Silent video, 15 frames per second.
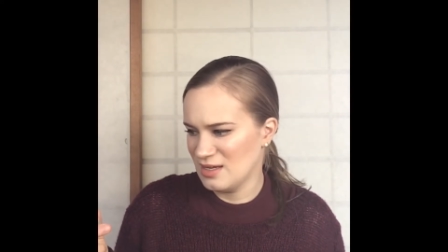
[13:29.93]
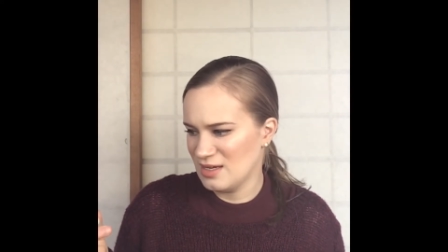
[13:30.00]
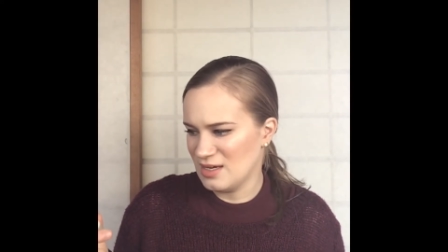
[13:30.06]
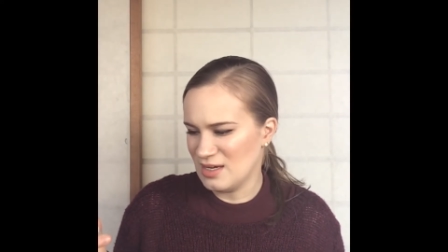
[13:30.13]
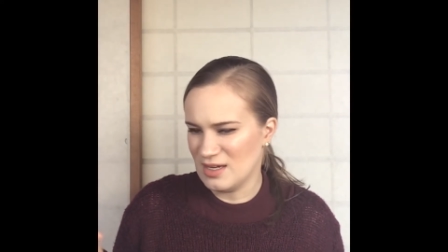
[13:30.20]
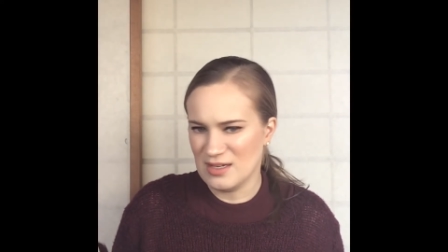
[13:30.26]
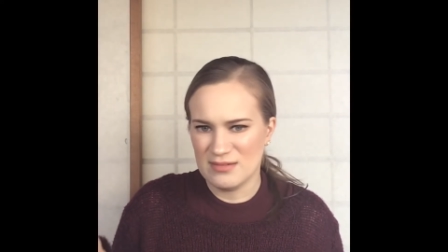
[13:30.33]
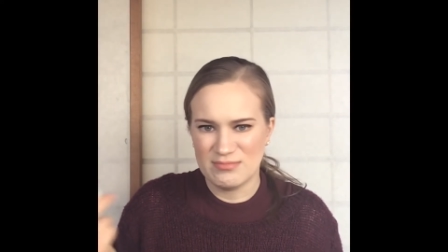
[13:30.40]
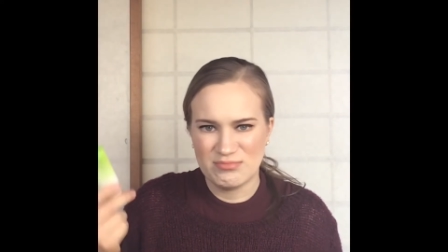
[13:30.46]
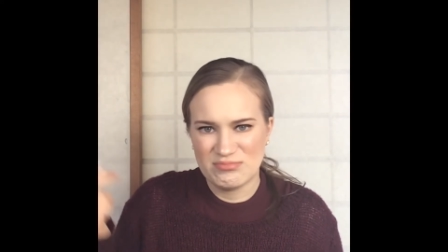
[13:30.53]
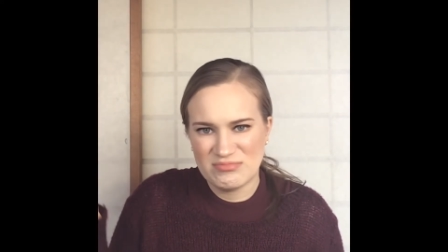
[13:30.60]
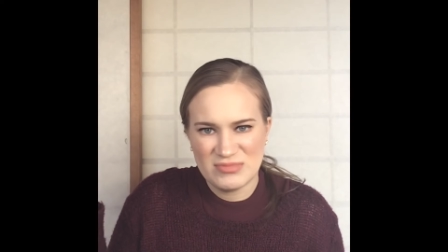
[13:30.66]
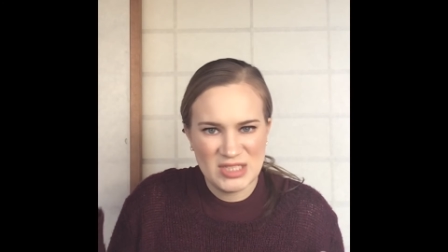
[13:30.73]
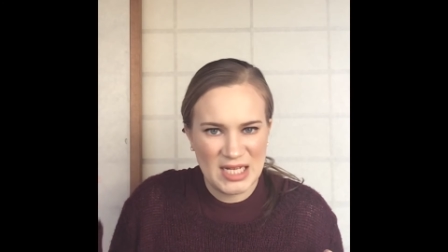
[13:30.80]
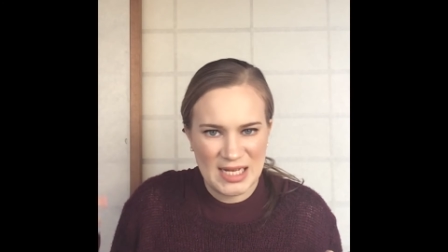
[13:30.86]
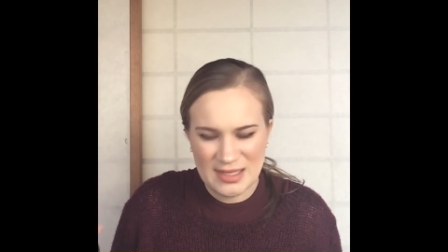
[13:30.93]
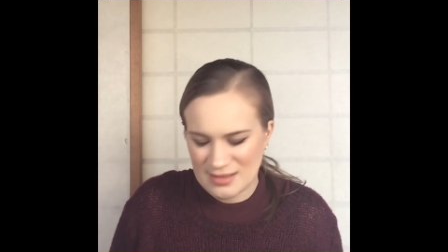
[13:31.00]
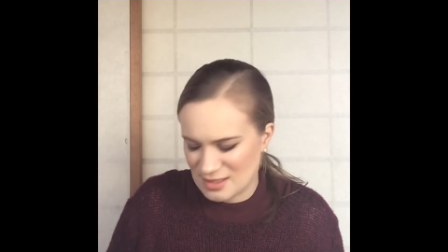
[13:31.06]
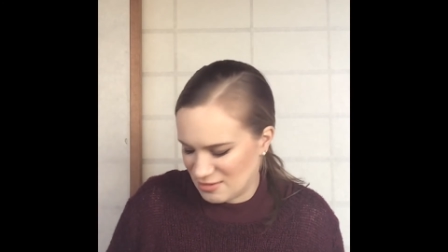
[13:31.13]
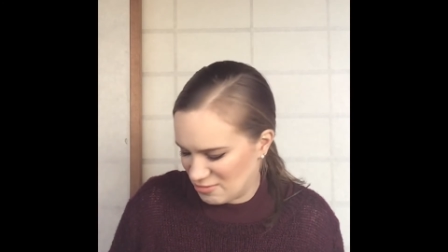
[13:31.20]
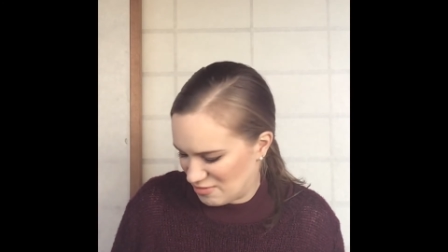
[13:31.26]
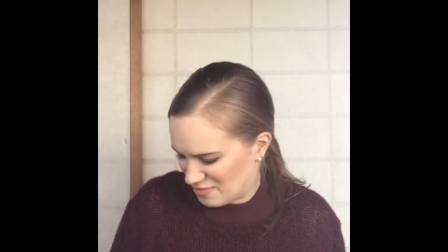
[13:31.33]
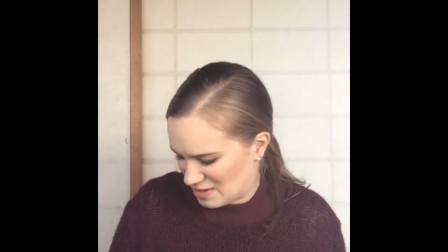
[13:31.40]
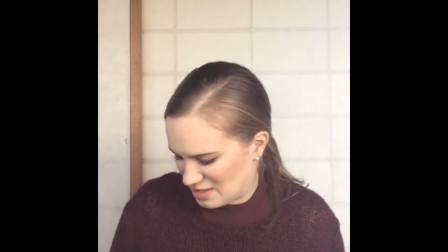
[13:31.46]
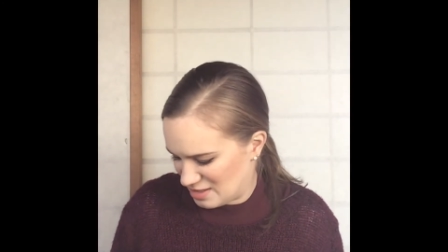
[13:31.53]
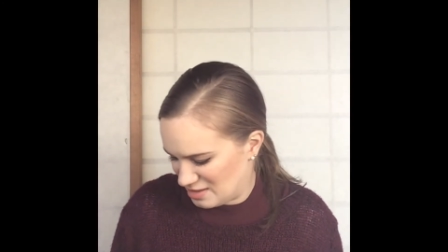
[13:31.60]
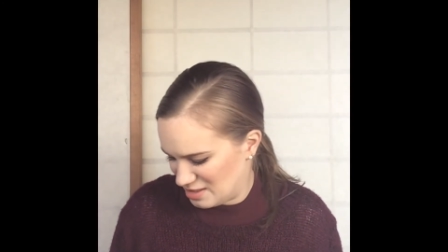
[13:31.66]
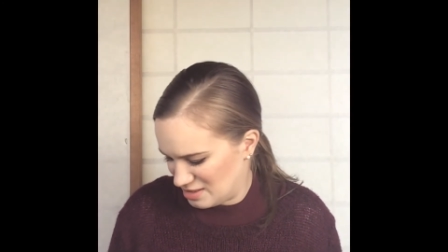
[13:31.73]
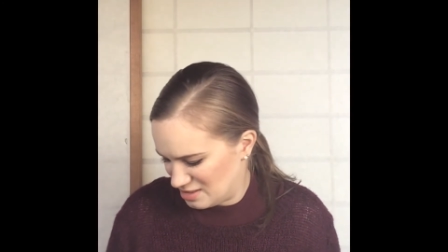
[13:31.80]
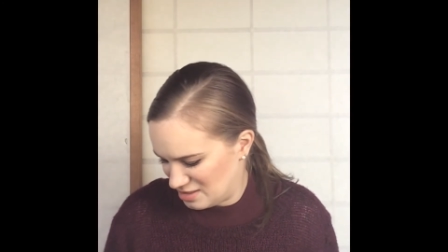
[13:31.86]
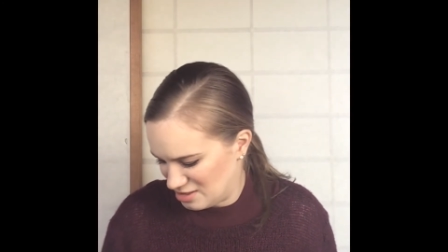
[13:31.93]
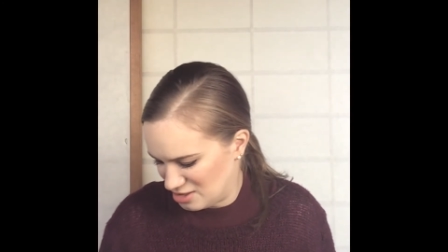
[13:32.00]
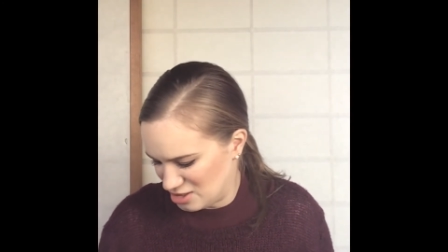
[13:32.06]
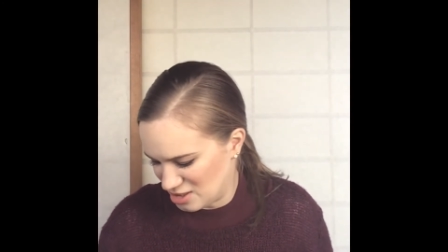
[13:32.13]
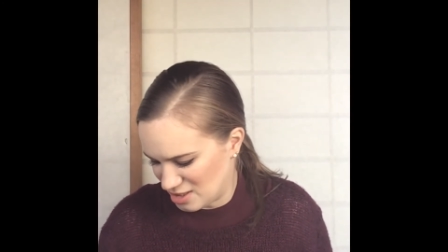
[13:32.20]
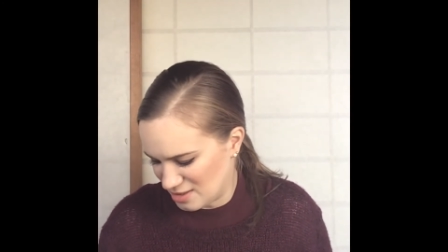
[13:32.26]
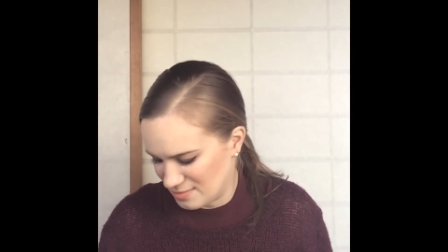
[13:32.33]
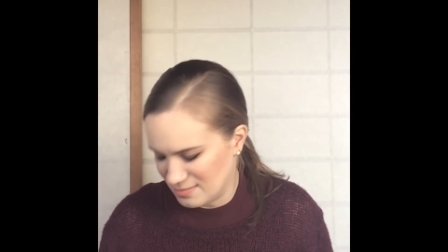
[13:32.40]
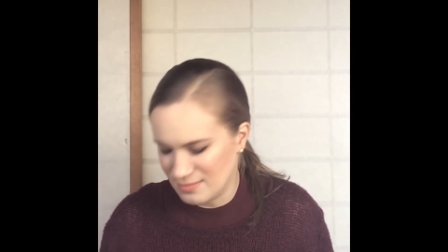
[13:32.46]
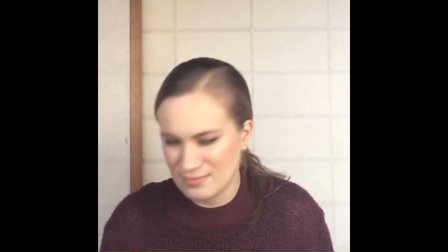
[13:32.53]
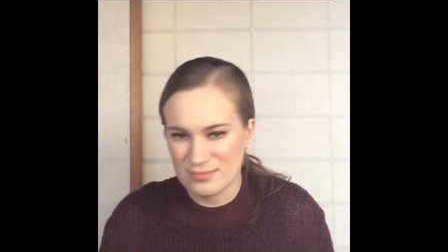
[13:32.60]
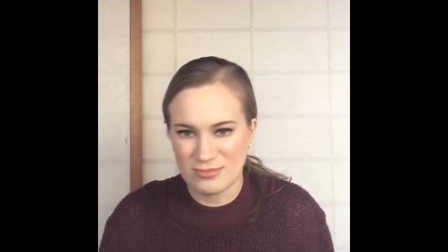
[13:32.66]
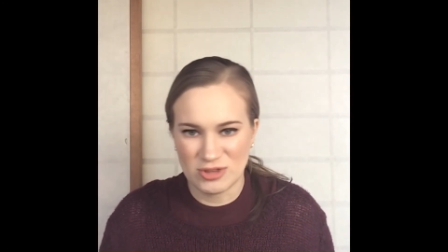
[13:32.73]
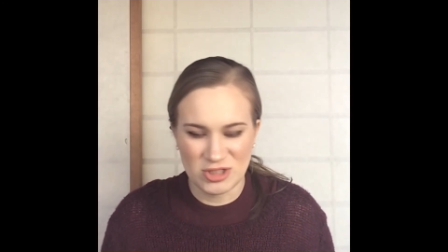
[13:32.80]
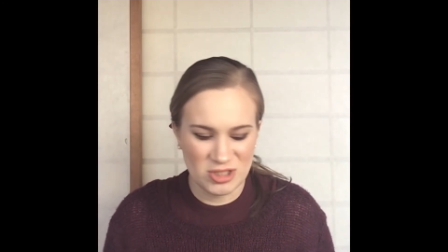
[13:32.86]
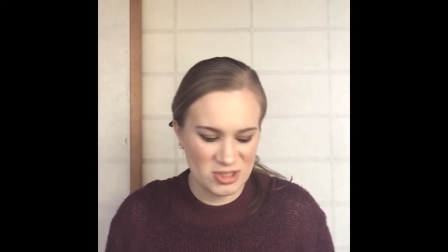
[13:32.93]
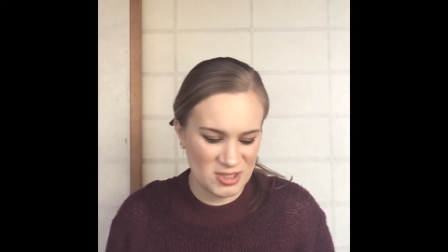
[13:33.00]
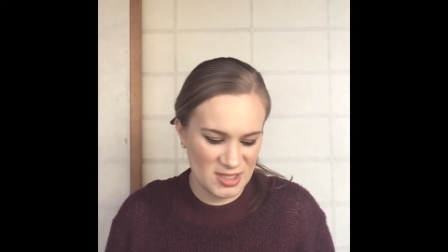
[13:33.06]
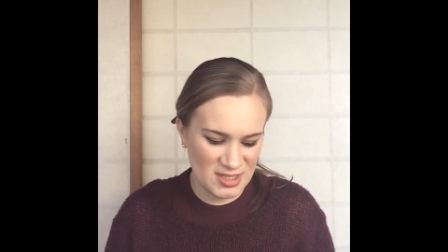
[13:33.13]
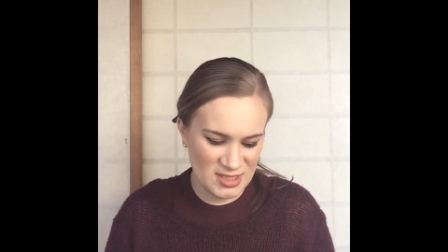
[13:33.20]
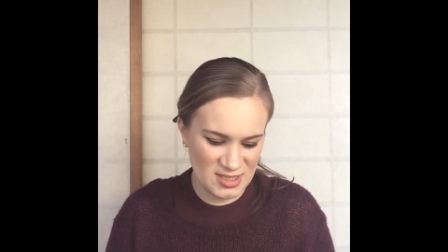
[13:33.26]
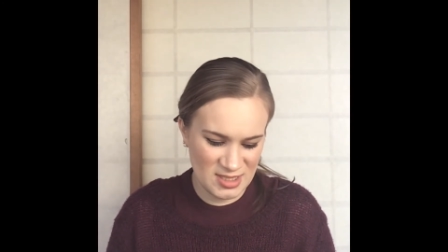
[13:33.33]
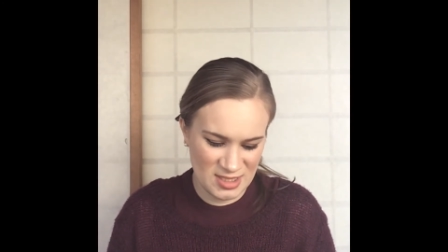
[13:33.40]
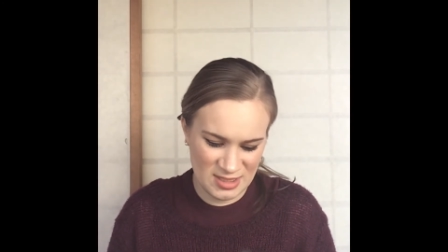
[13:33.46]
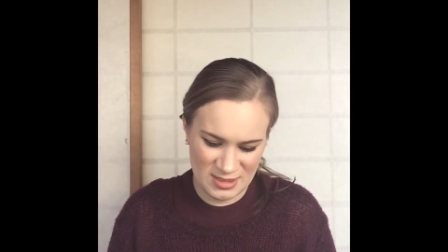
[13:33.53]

And yeah, they were fine. They did the job. Moisturized.